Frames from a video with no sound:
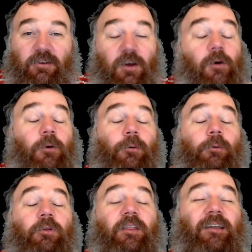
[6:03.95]
So
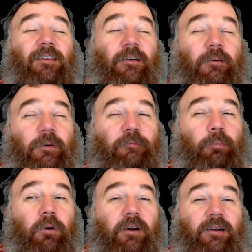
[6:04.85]
they seem to be
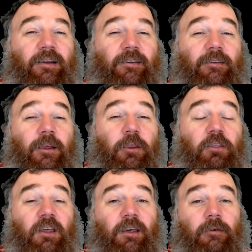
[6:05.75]
pretty
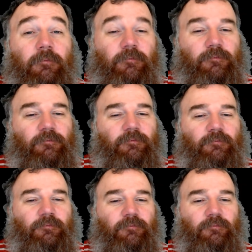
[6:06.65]
stealthy.
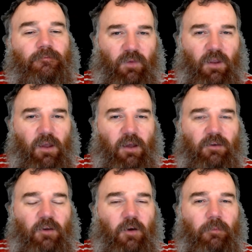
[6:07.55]

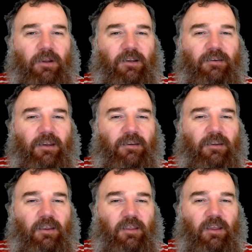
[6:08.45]
So Miller says
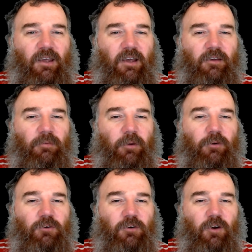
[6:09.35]
that the
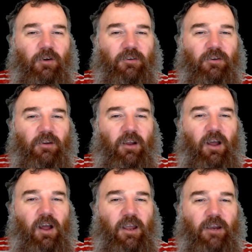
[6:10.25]
explosion on
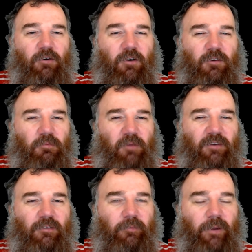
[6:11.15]
Eros
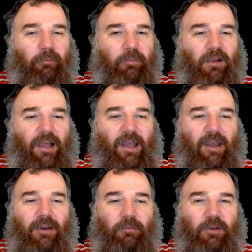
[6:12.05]
must have been
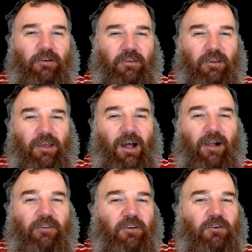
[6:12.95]
planned because the
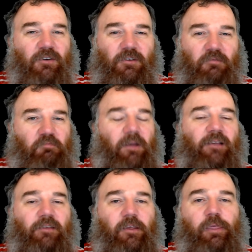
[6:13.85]
guards are just
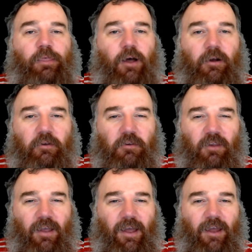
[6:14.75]
basic thugs,
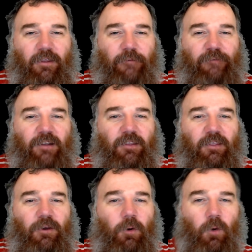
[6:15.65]
and the fact that
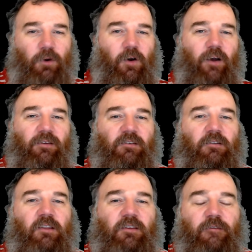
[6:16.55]
they're
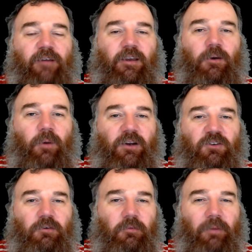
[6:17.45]
organizing this
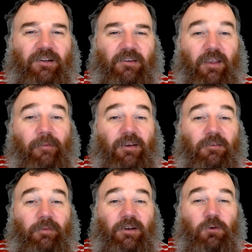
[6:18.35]
evacuation means that they must
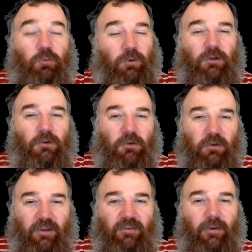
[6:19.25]
have been
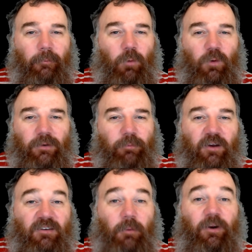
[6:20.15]
drilled at some point
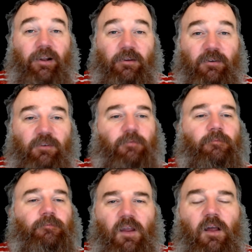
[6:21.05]
by someone else.
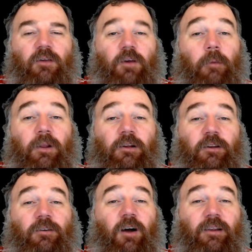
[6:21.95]
So Miller
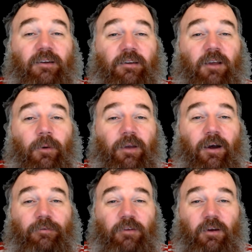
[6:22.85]
decides that he's going
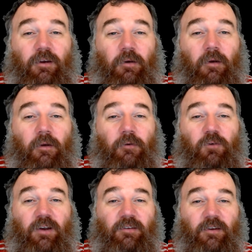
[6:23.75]
after
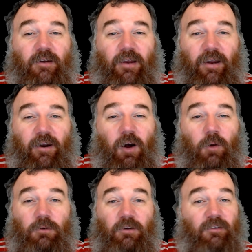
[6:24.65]
Dresden, and
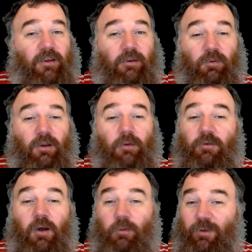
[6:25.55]
Holden says, well, I'm
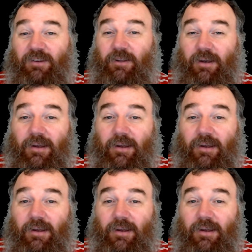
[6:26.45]
going with you.